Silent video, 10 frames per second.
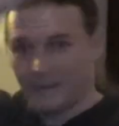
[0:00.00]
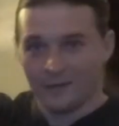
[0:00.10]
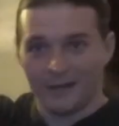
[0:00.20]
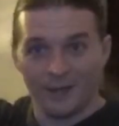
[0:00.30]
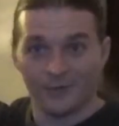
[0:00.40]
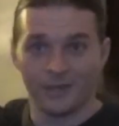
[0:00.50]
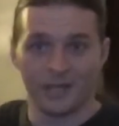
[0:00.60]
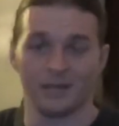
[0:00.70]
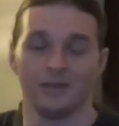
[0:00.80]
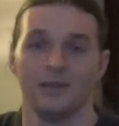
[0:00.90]
about how
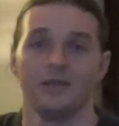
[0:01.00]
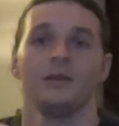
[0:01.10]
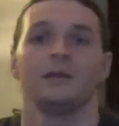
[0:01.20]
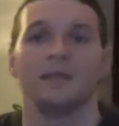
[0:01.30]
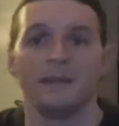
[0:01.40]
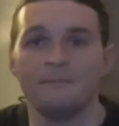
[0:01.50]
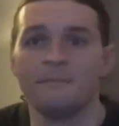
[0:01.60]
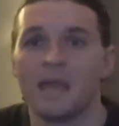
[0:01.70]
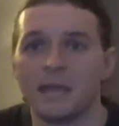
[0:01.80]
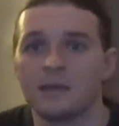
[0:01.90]
they
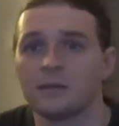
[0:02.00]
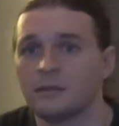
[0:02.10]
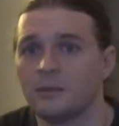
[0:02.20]
make